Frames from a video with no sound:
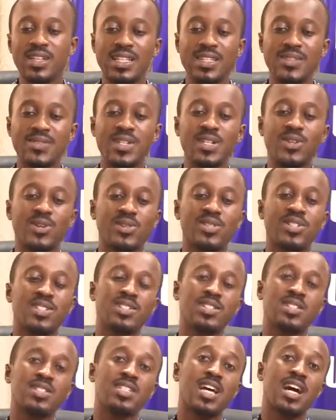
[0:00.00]
3
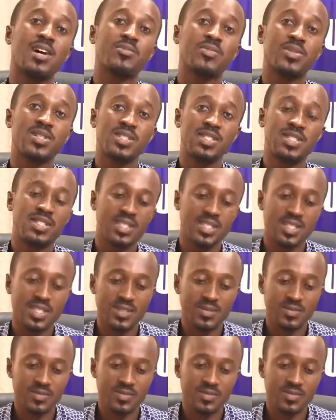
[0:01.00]
conditions are present.